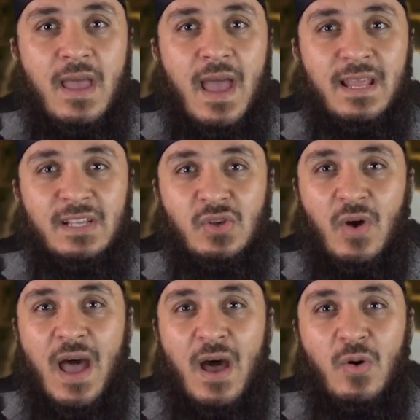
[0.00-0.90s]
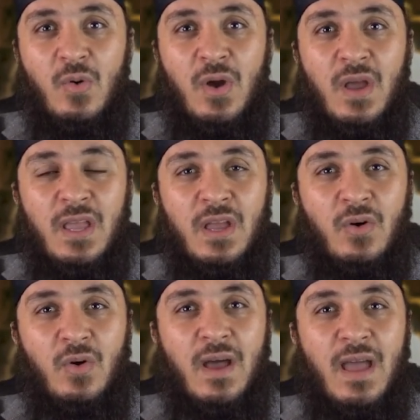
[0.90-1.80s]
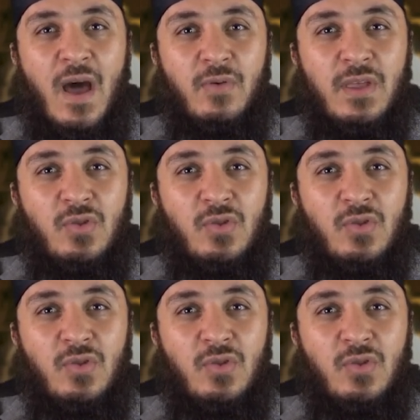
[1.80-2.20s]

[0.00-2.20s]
and he saw how, you know, how they